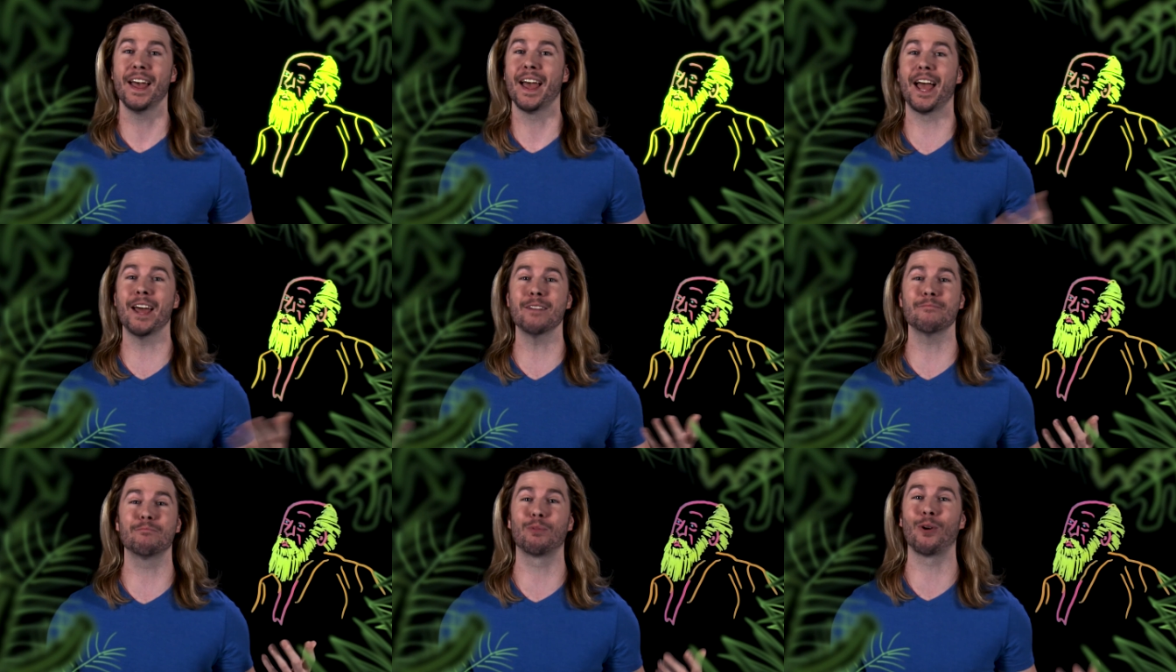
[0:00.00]

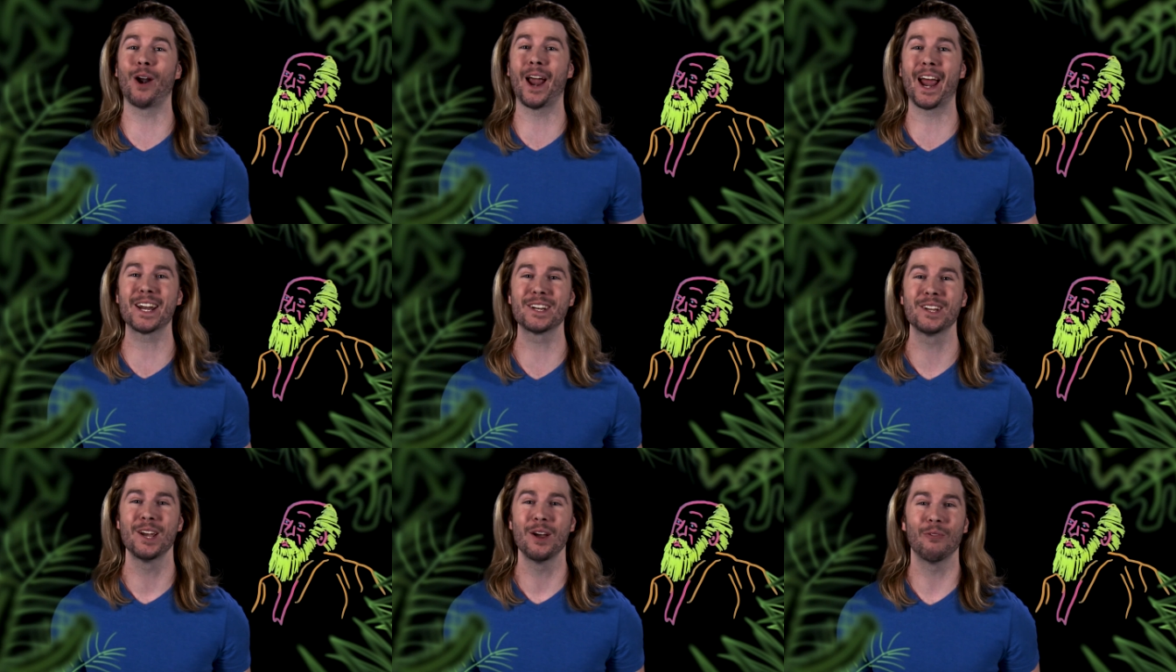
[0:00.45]
And
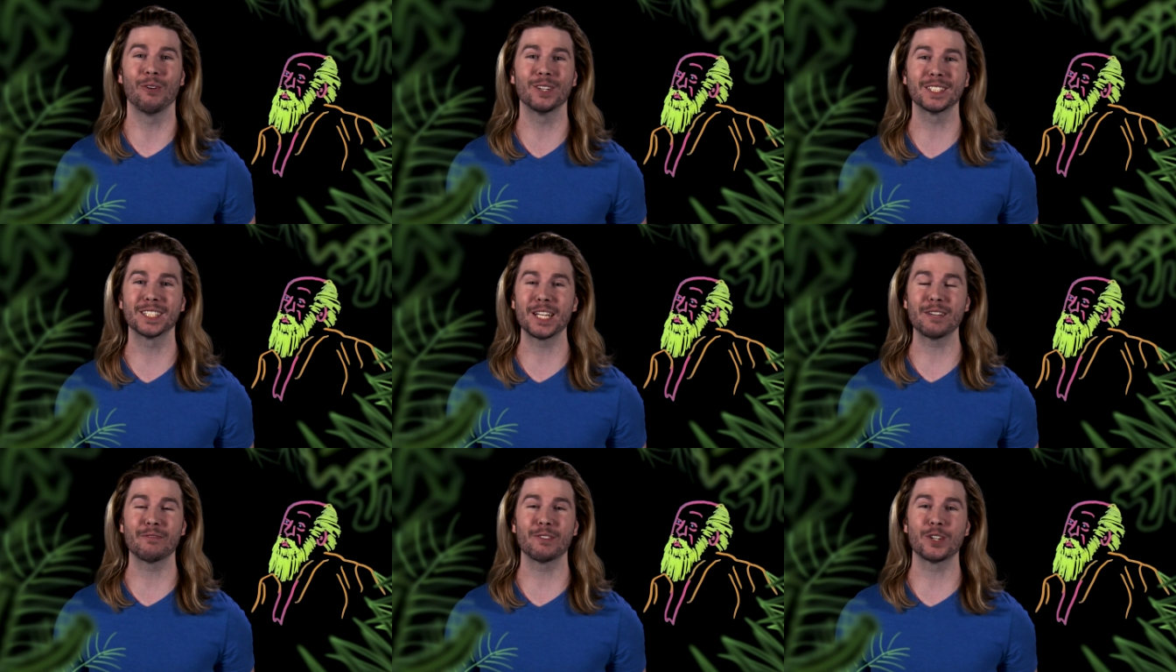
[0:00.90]
Brand
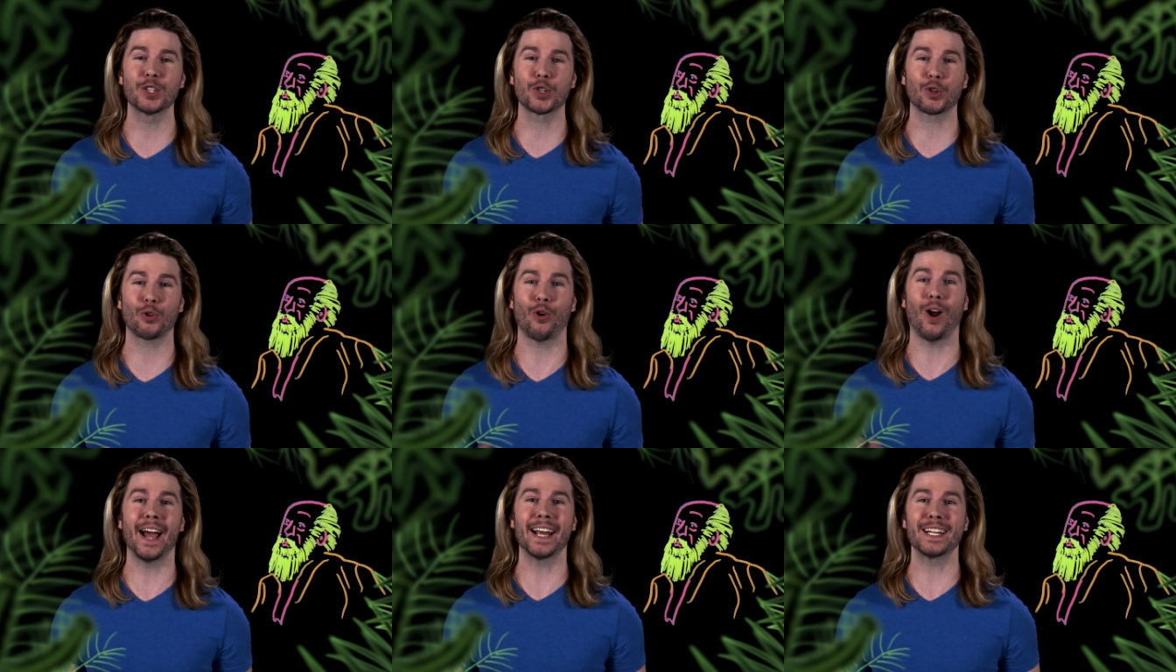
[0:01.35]
wasn't even Even
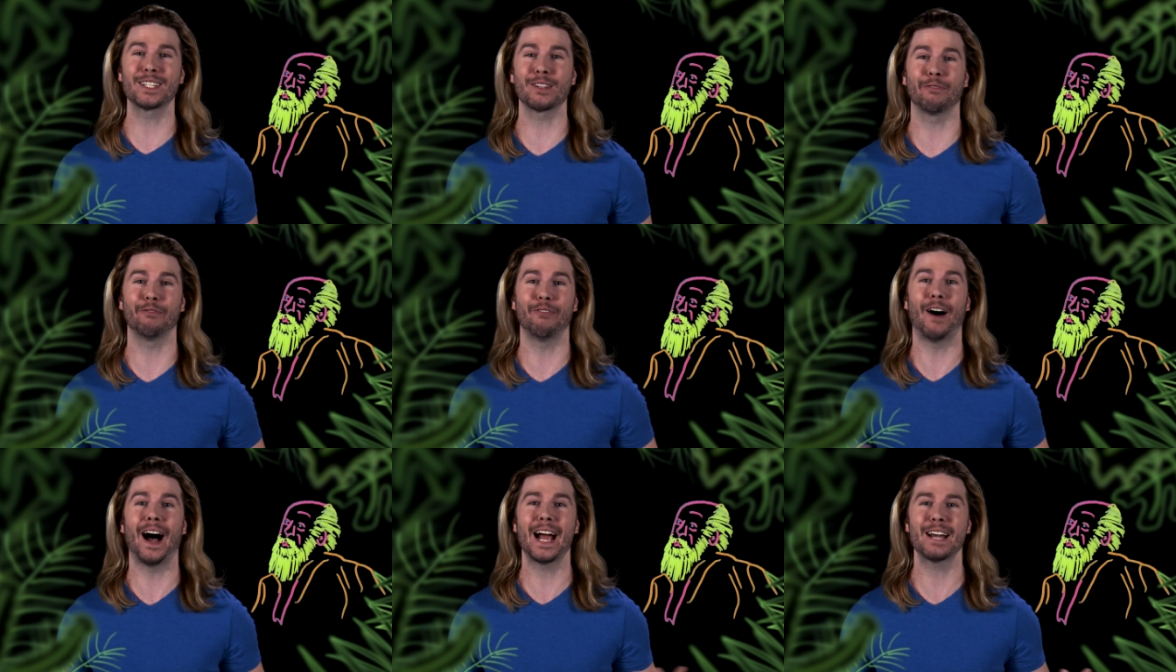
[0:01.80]
trying to
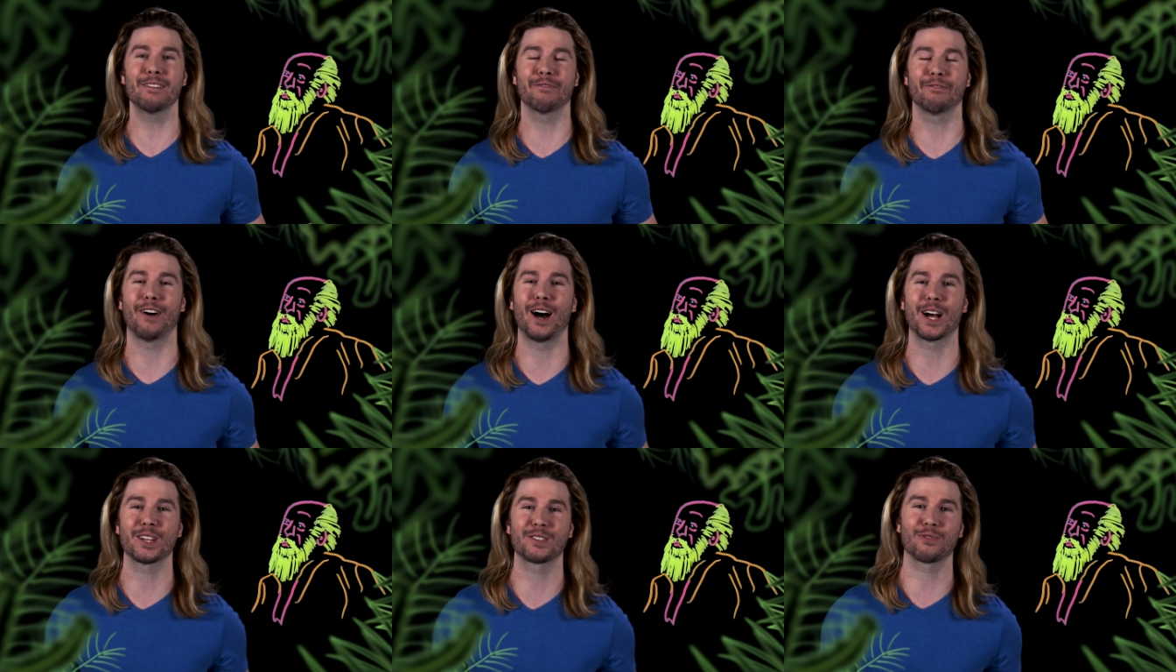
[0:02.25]
find
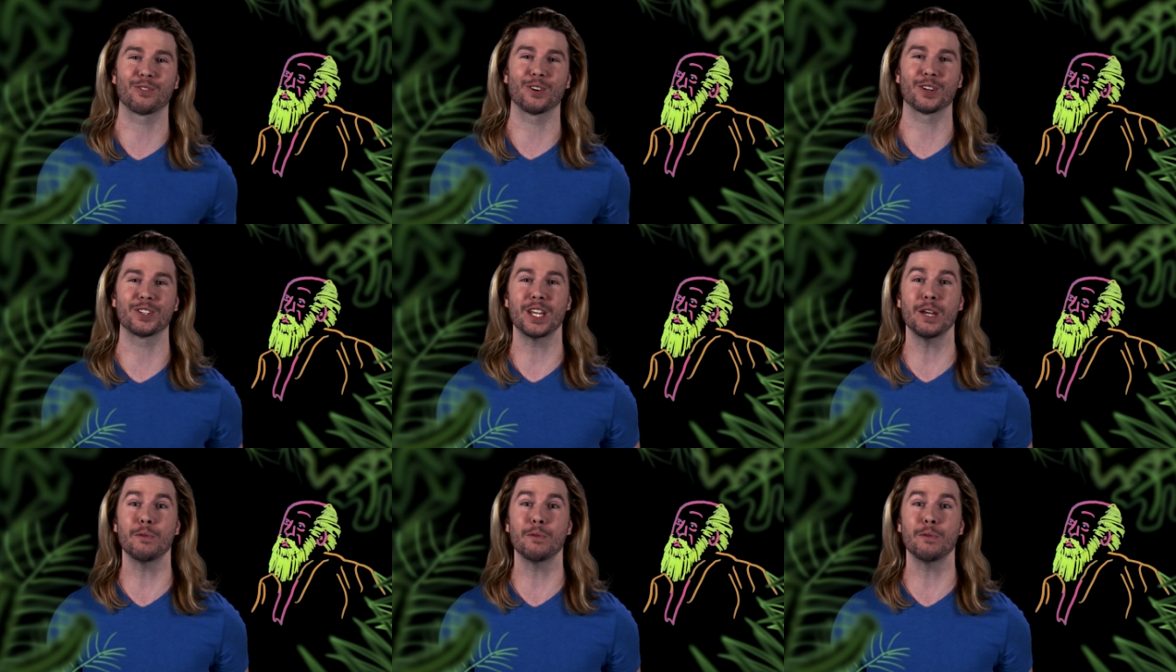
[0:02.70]
phosphorus.